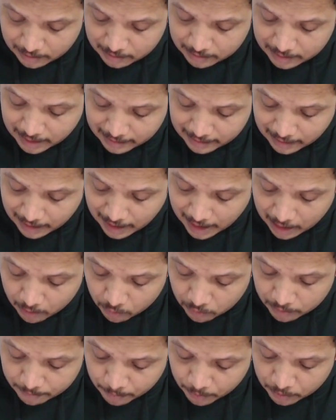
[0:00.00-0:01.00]
then
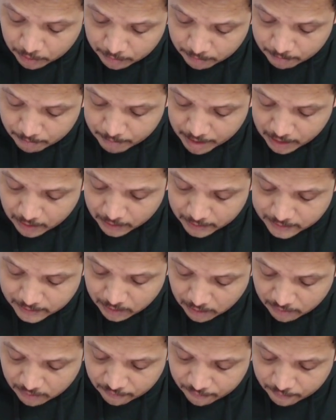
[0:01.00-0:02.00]
output because
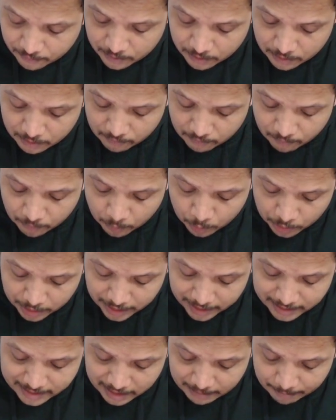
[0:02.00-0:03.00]
of
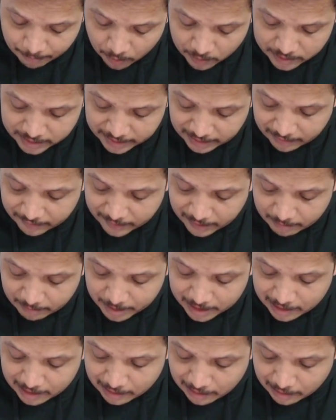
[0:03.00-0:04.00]
voltage at positive
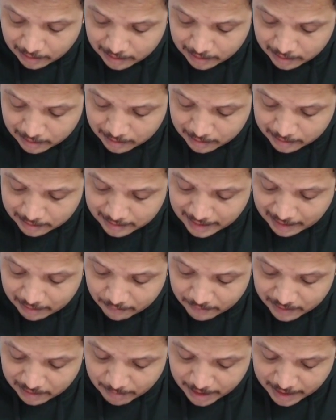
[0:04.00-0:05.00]
terminal that
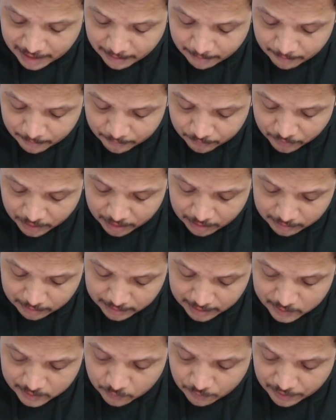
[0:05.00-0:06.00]
will be
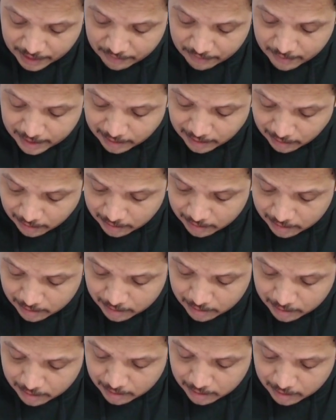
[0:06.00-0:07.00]
this V1
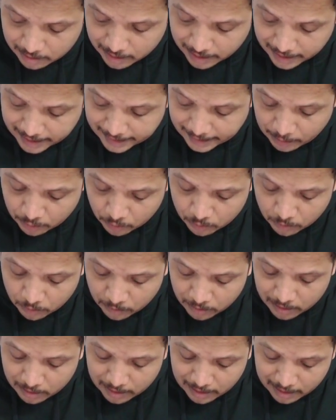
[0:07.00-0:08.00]

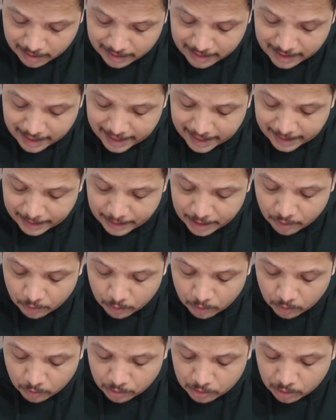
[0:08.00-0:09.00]
into gain due
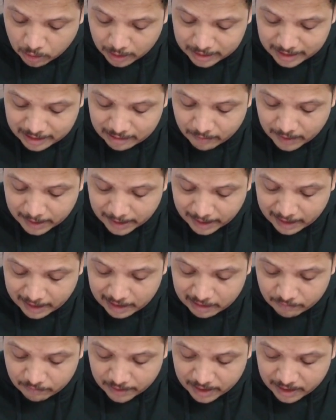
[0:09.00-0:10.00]
to non-inverting
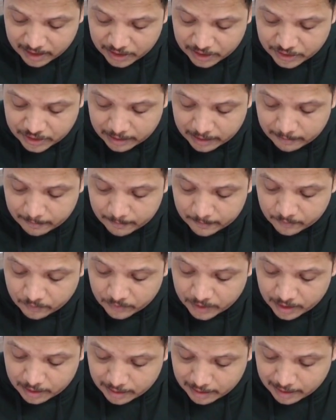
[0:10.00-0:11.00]
configuration.
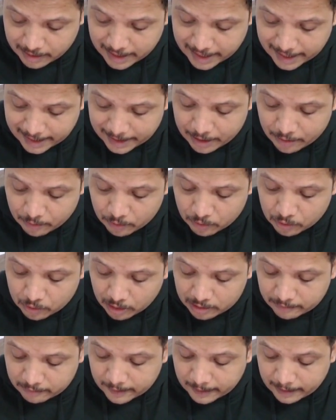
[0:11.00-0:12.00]
Gain due to
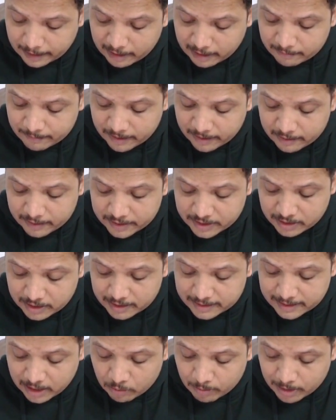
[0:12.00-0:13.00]
non-inverting configuration
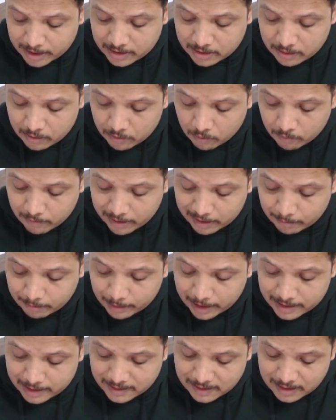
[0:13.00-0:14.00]
is how much? 1
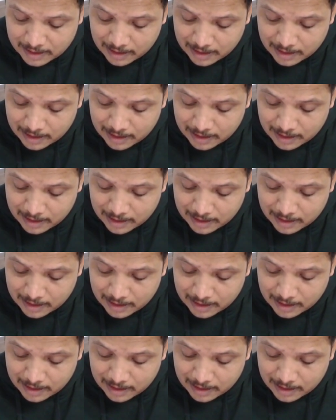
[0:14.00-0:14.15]
plus